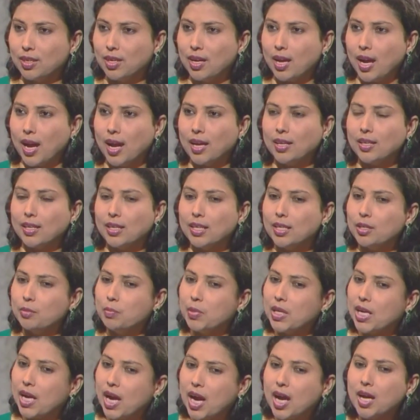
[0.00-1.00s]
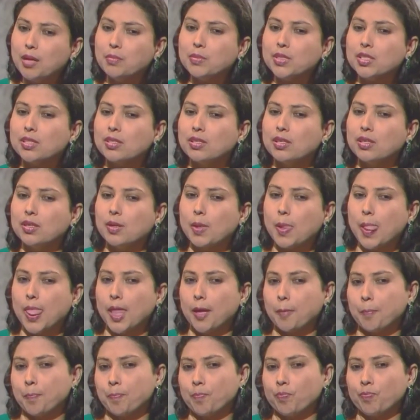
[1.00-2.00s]
And it becomes,
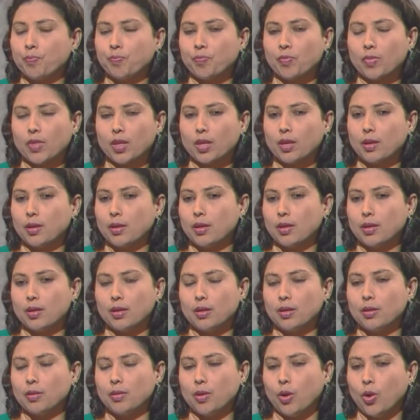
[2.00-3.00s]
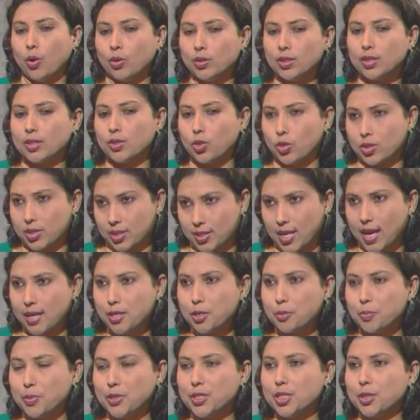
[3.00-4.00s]
on that
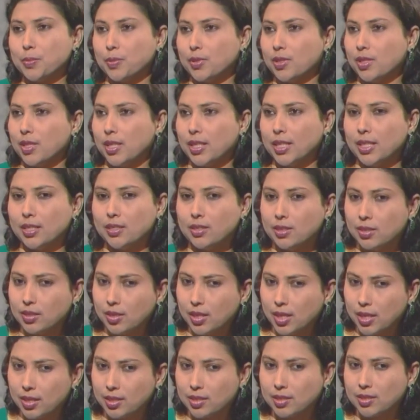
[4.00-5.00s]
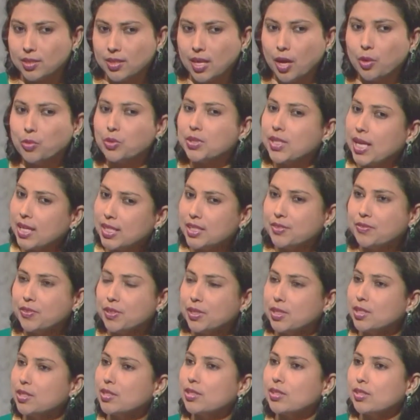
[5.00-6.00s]
standard principle, it sounds as if
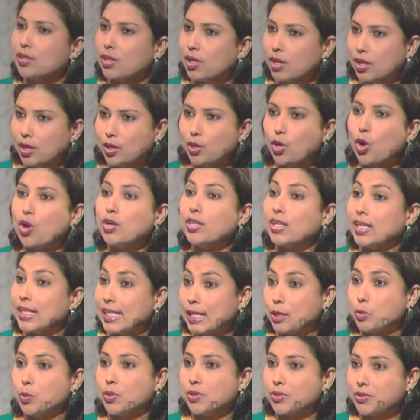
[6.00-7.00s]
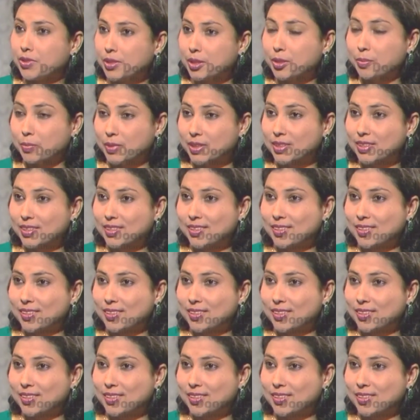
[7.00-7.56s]
it is not an equal treatment.